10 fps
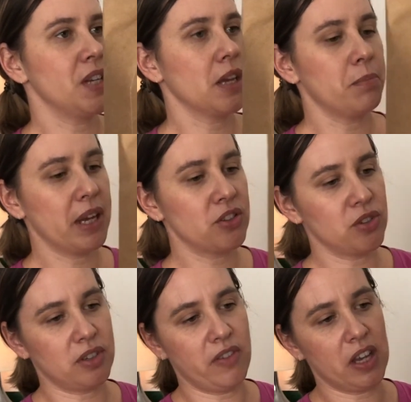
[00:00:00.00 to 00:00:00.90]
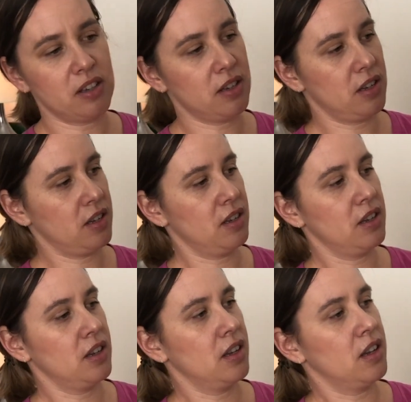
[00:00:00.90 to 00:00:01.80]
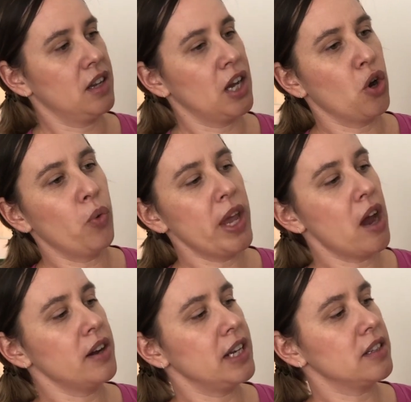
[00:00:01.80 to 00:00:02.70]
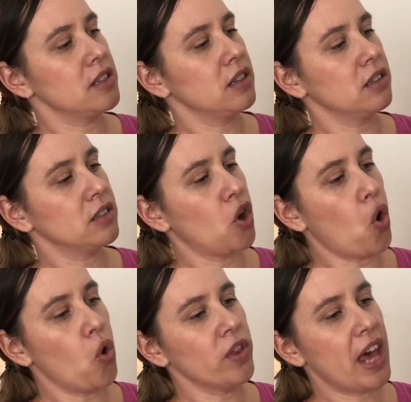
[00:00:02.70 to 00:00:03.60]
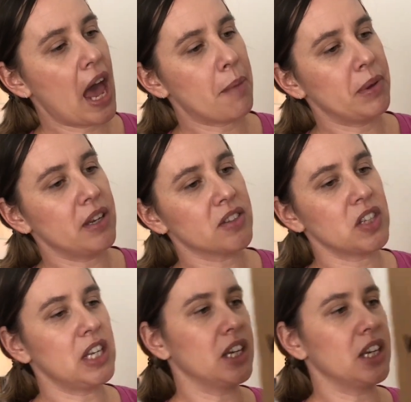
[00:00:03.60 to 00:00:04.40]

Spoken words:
taken pictures of it. We Are Knitters, all the happiness in